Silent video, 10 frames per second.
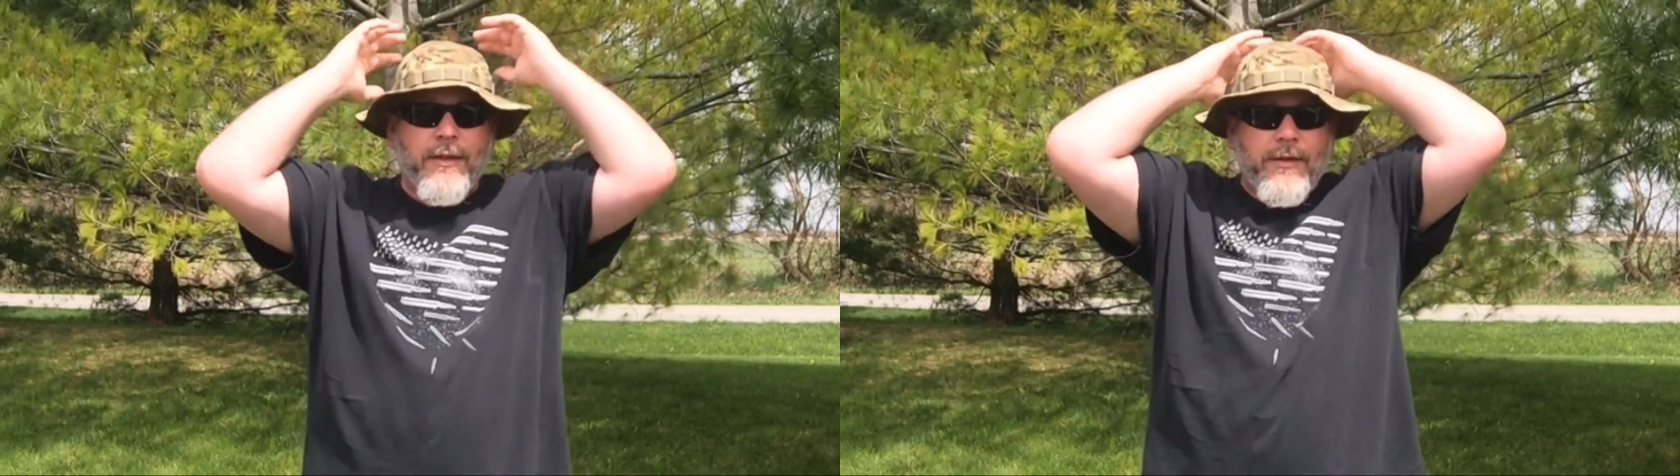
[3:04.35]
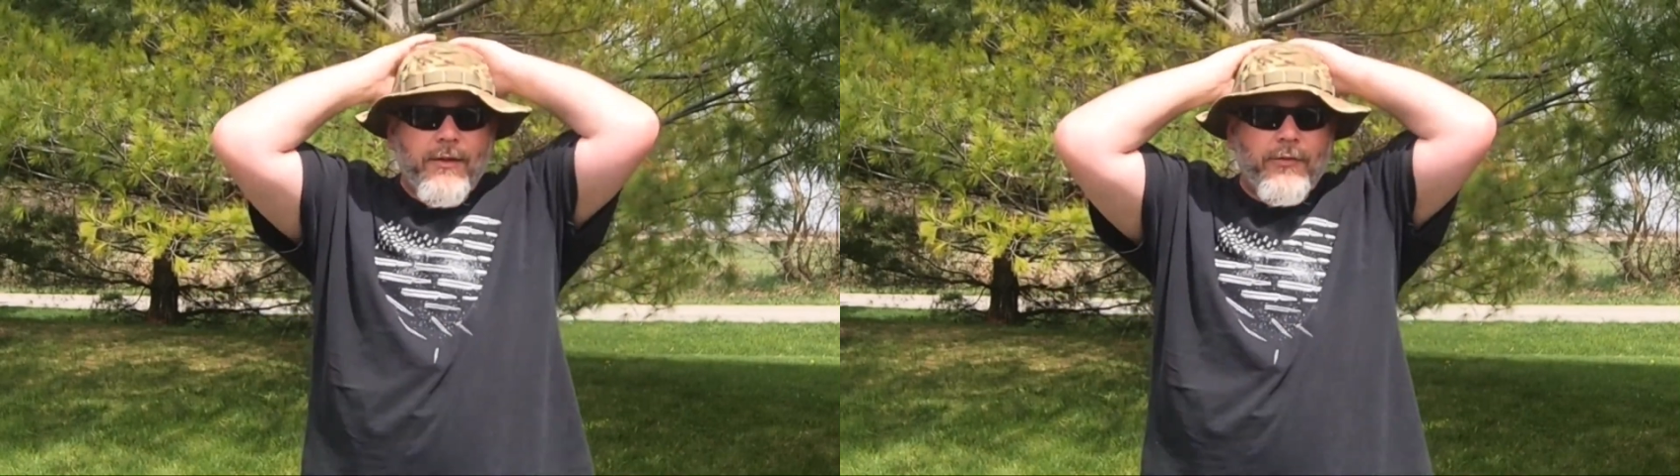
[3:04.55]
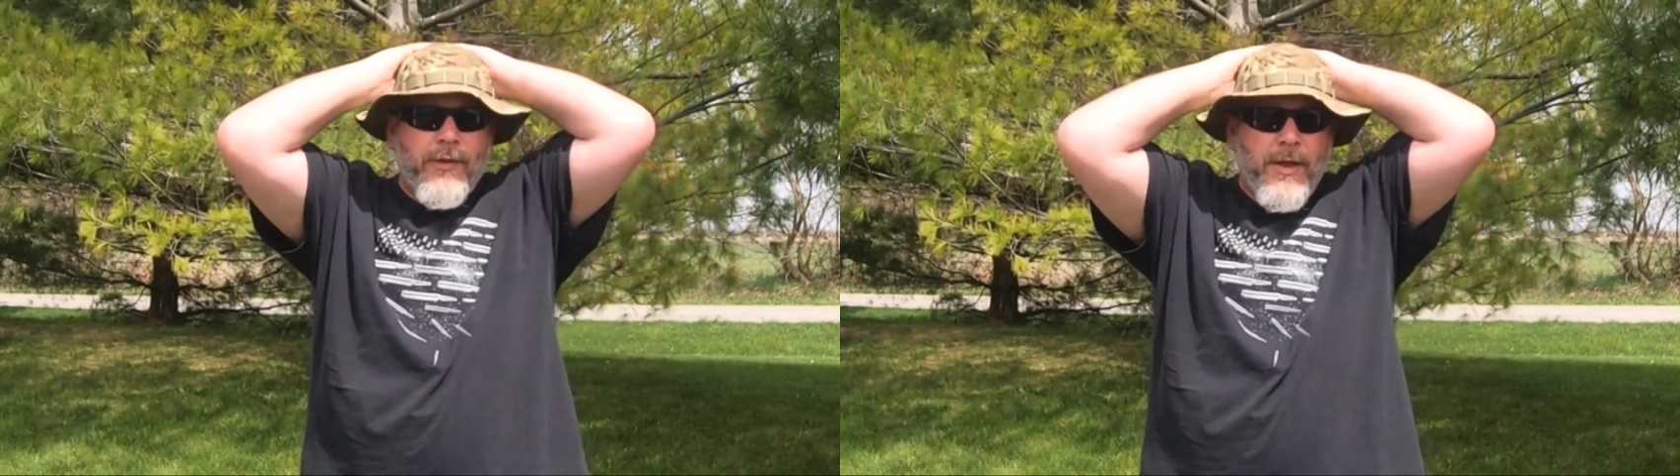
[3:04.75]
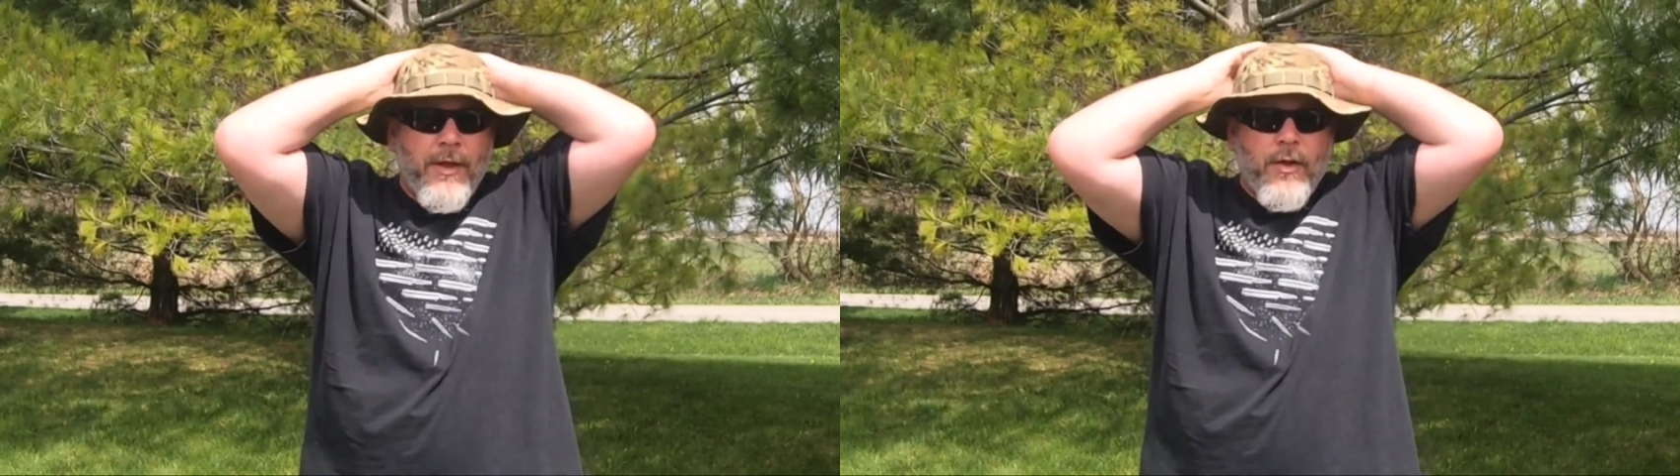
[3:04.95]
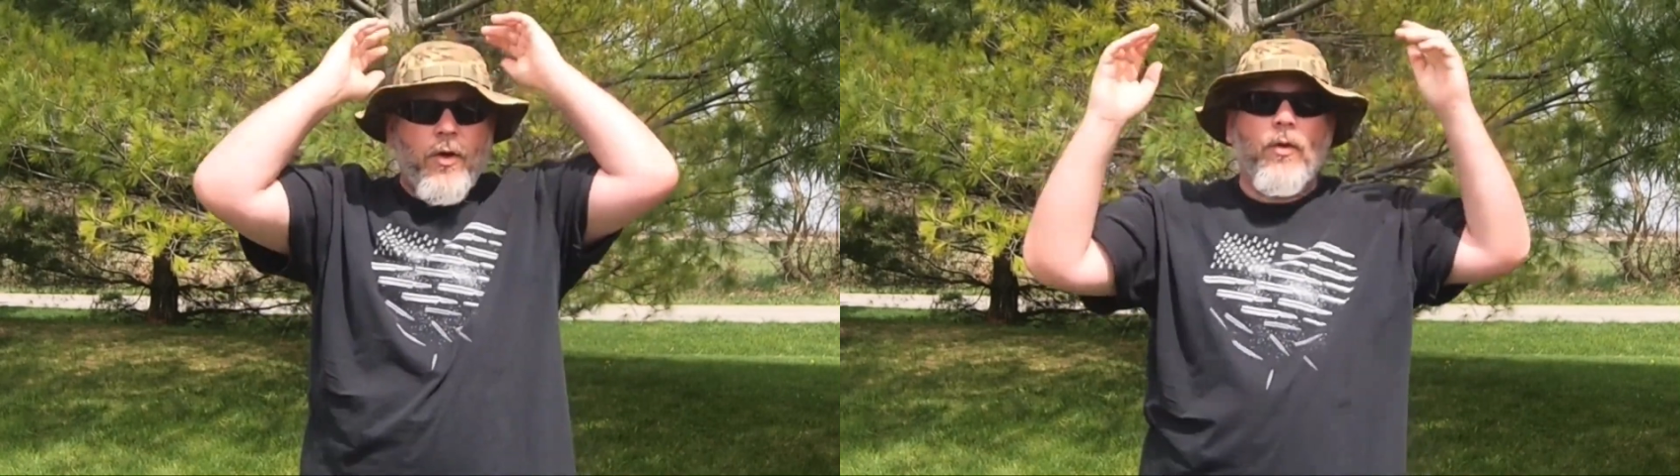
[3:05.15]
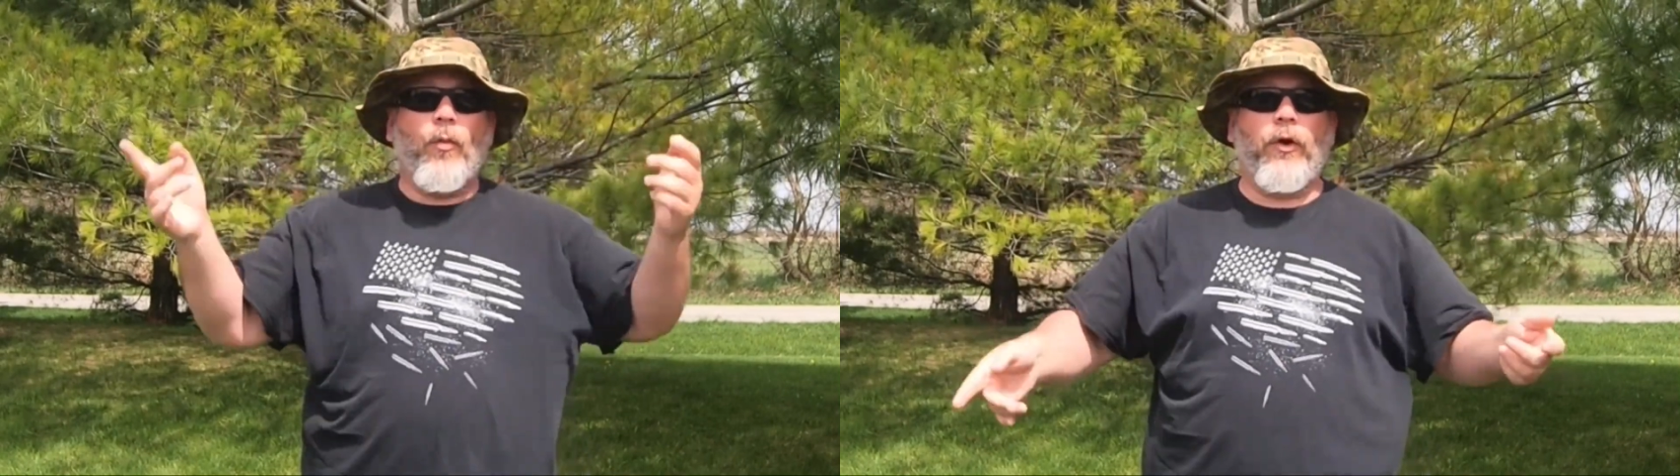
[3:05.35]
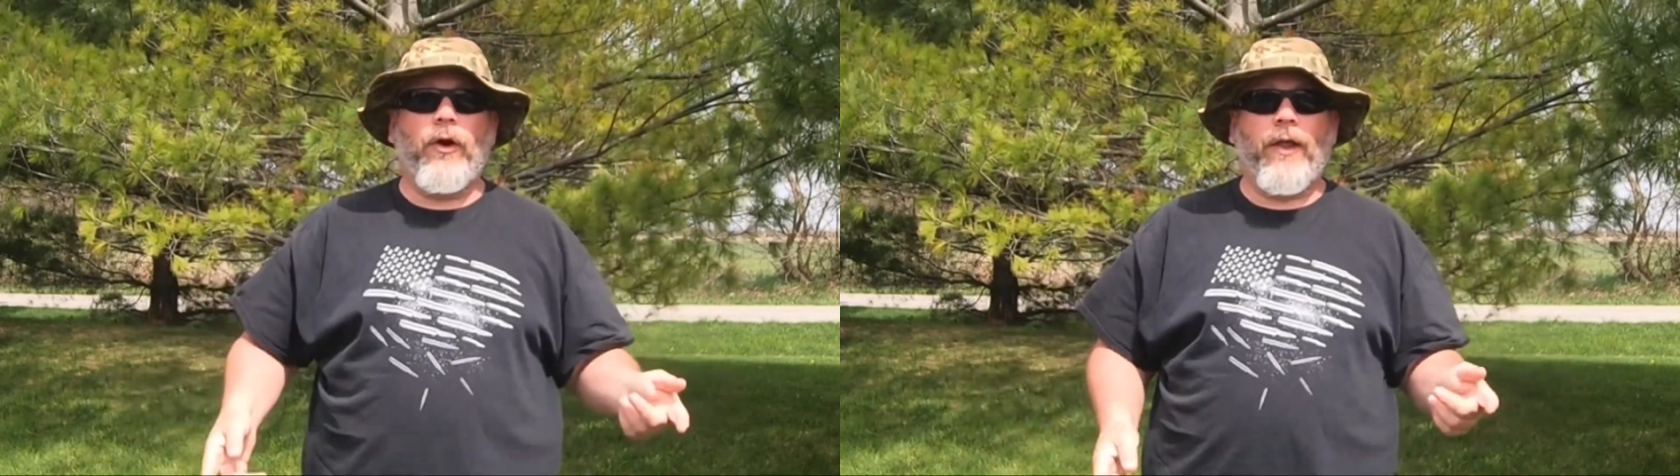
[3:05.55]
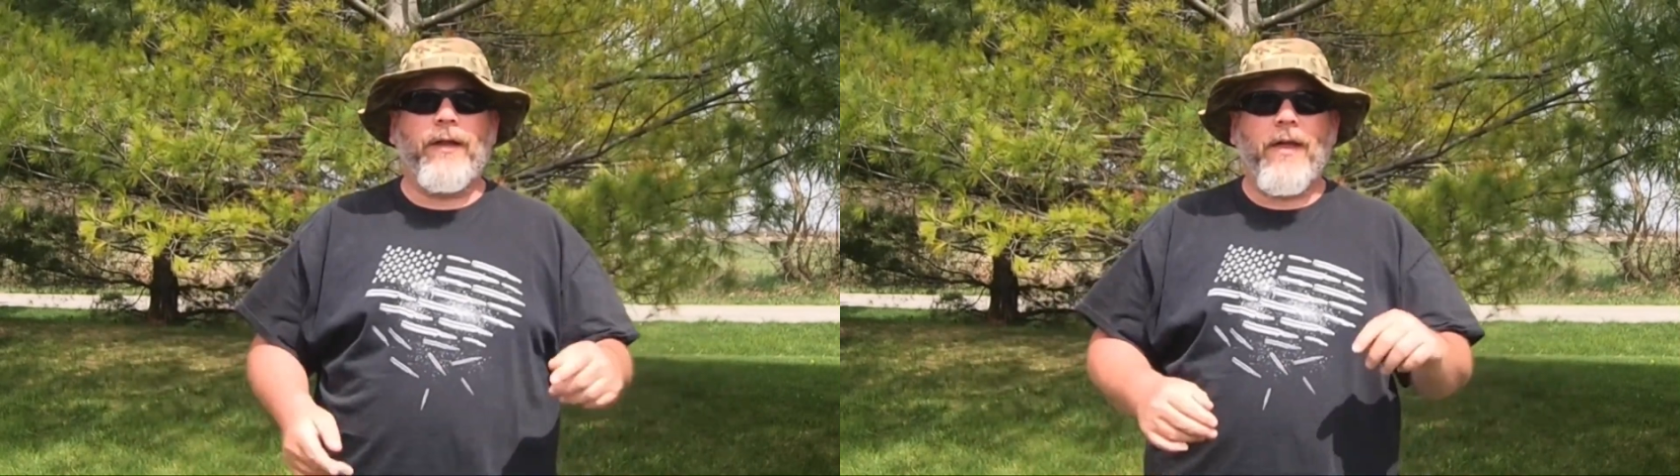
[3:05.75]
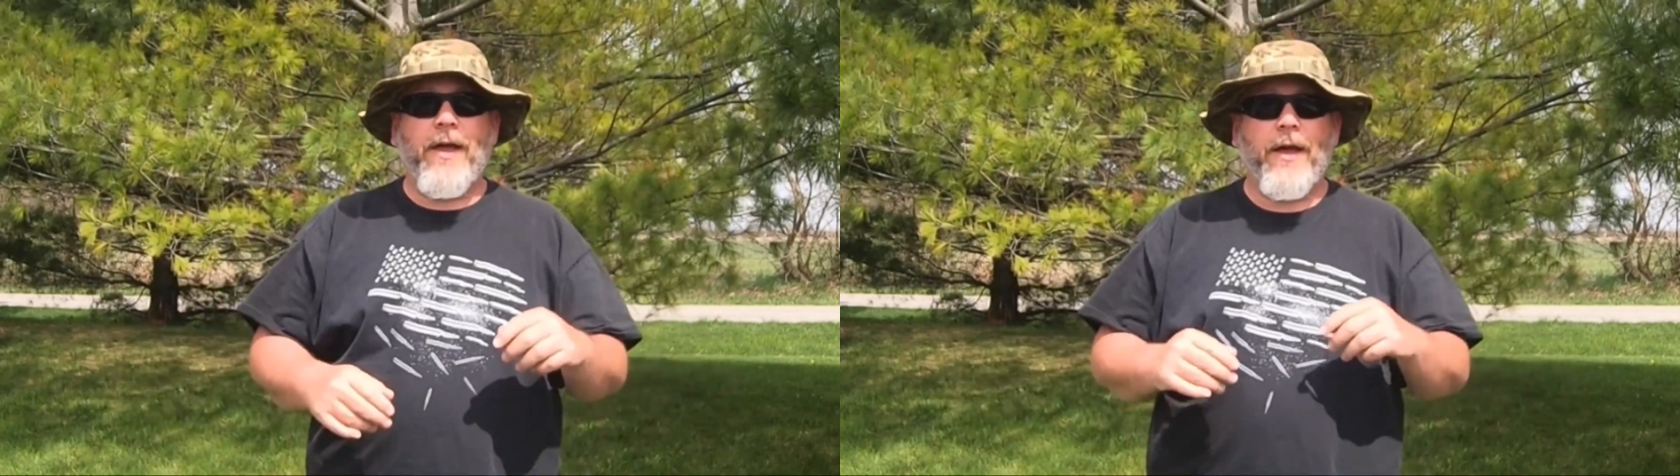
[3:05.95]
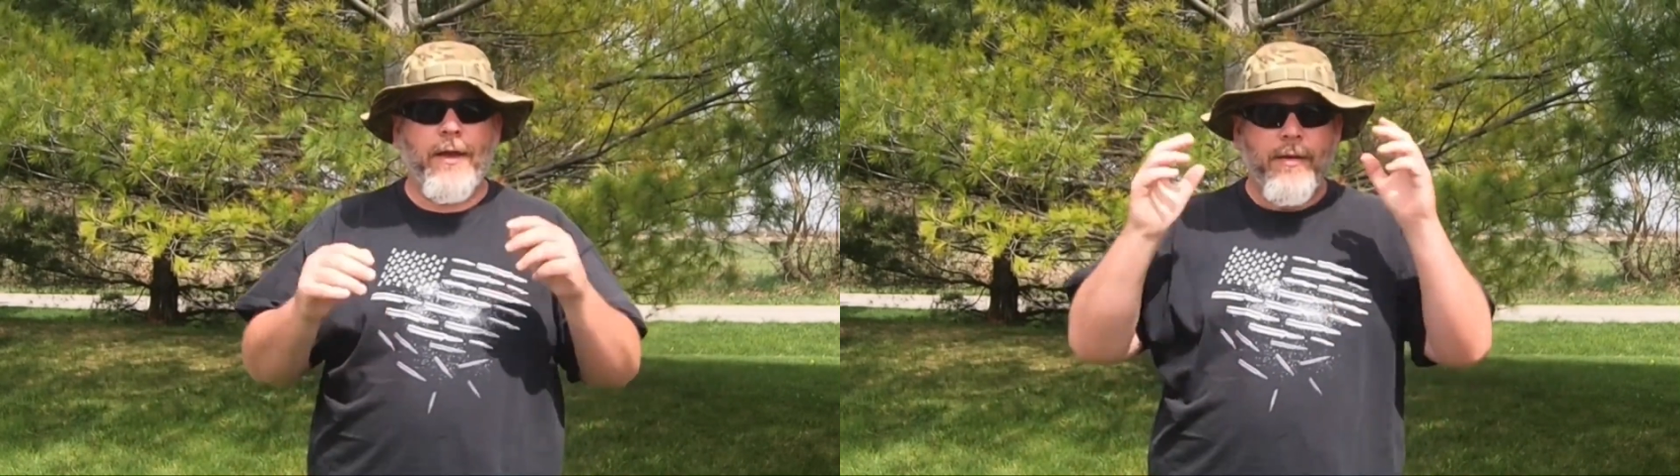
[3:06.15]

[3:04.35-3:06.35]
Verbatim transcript: this, wear it like that.